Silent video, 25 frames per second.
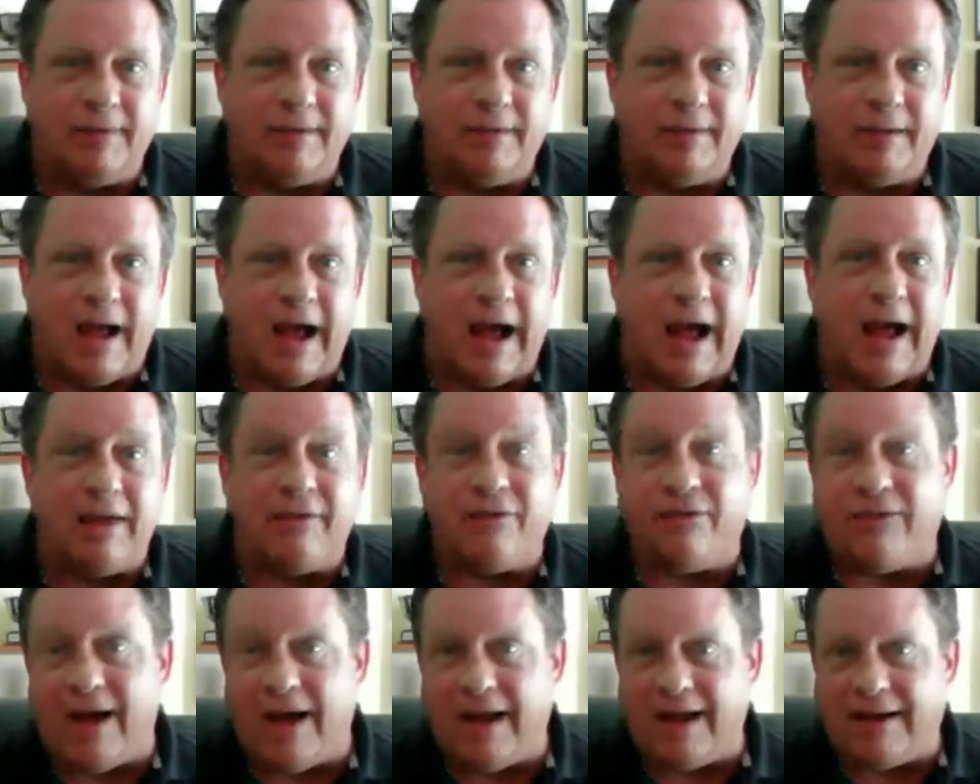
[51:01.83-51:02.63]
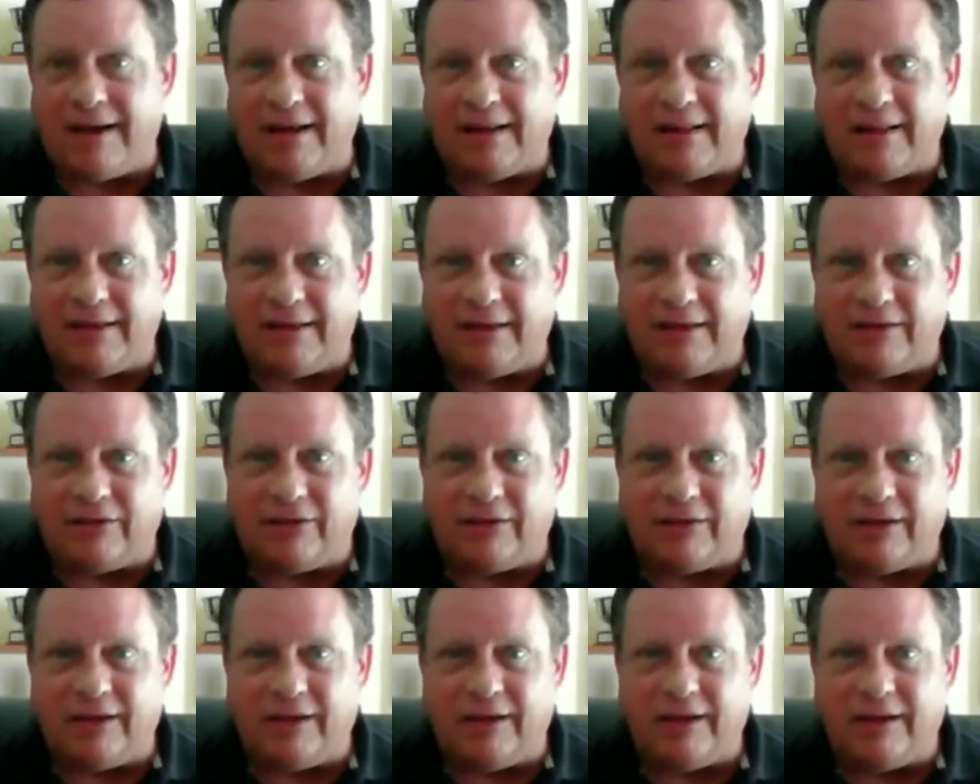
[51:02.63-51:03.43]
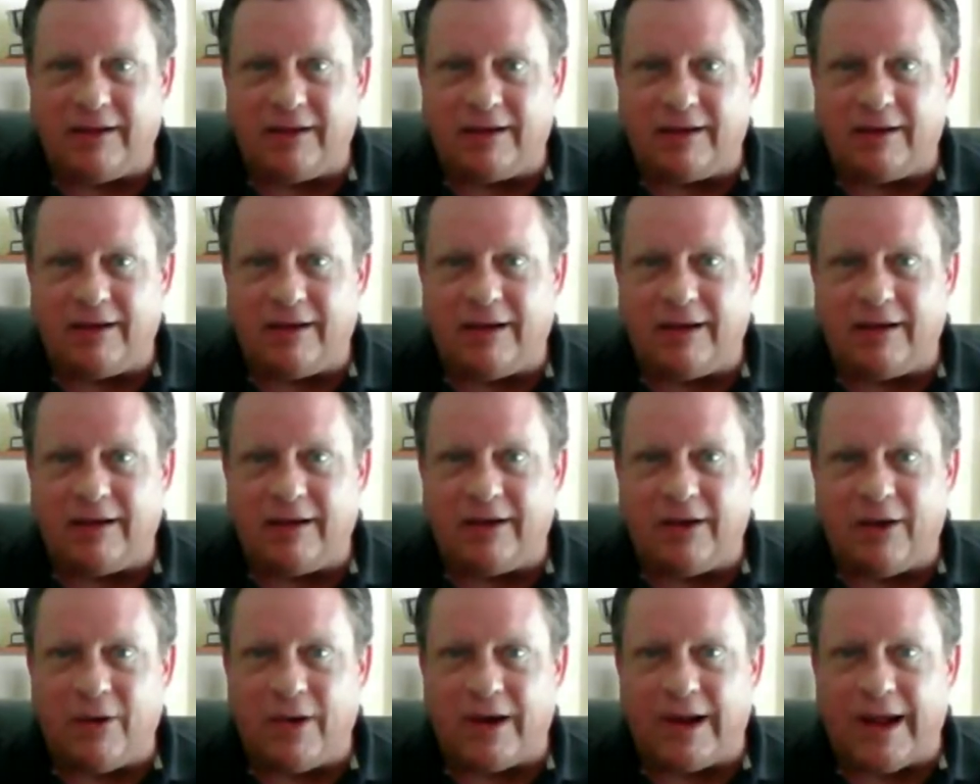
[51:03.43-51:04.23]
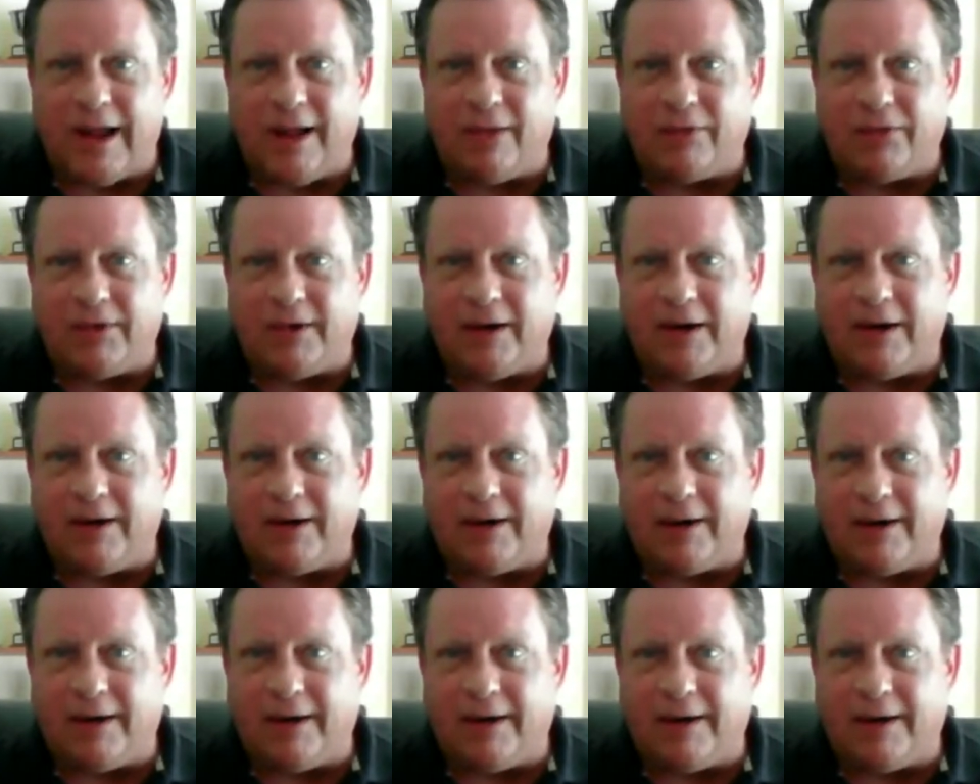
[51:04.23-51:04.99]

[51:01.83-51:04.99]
I find, at least in going out there